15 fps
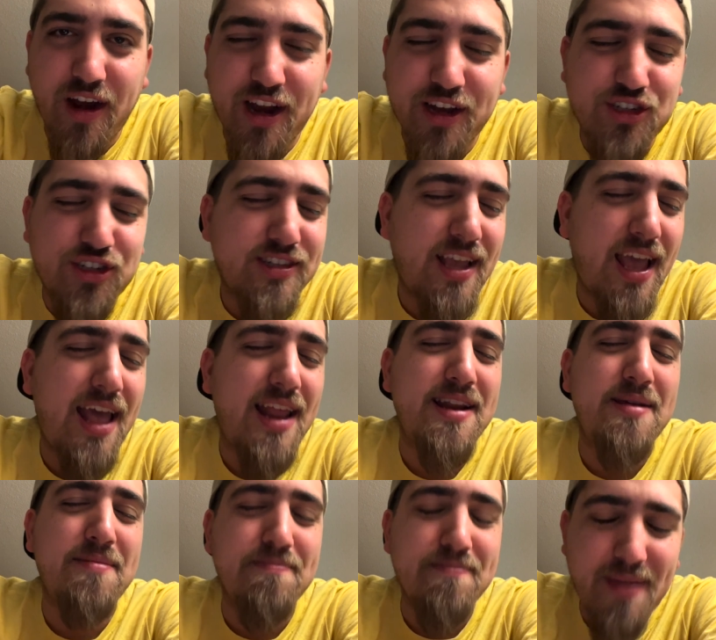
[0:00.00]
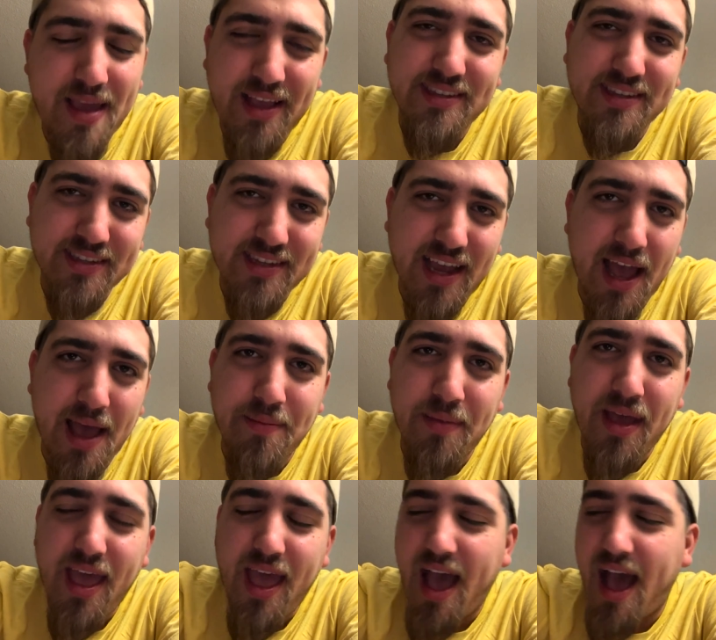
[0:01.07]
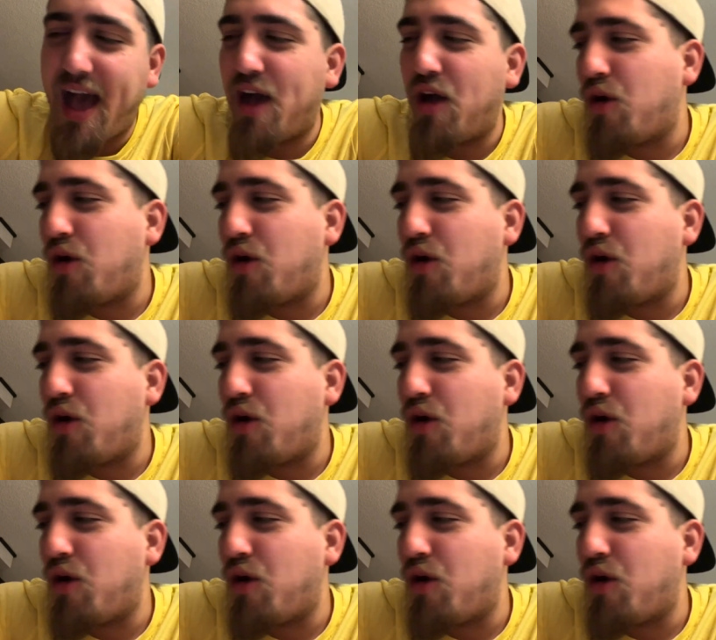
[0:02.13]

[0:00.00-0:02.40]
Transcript: and just had an amazing time uh,